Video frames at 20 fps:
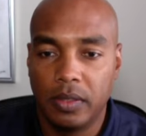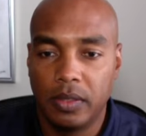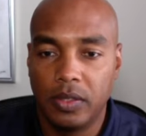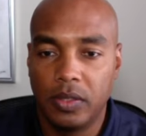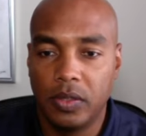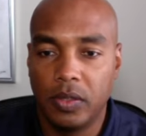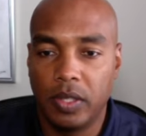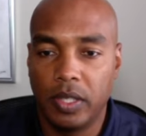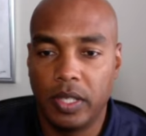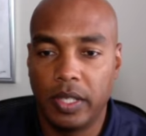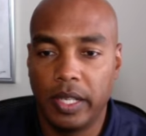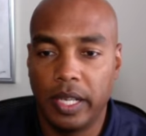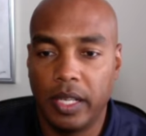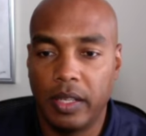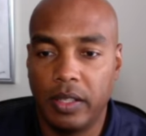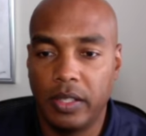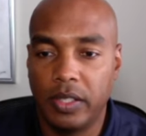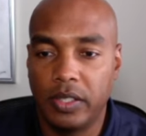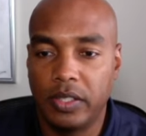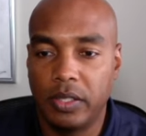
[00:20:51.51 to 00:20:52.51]
Junior Cadet
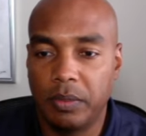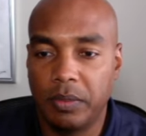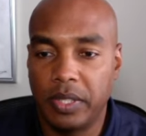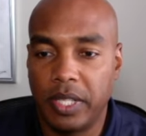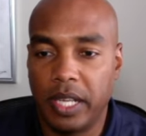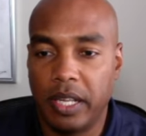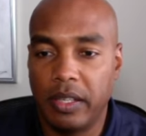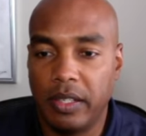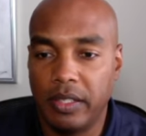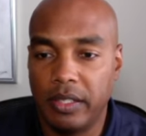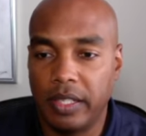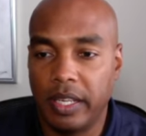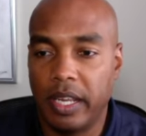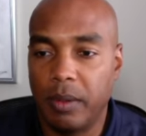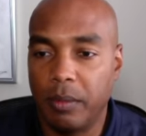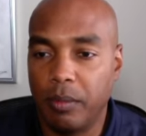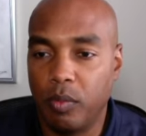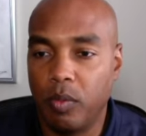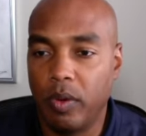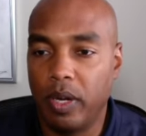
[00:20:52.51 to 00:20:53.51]
Leadership Challenge, Camp
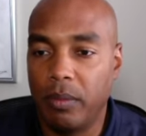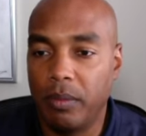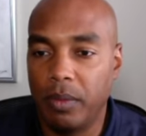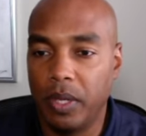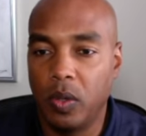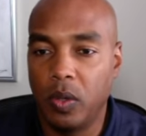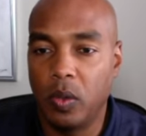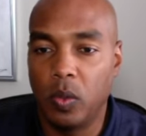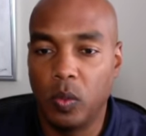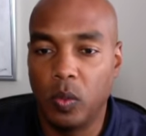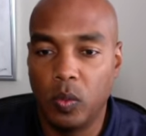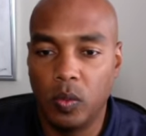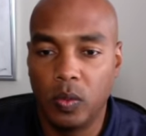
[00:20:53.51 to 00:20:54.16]
Pueblo,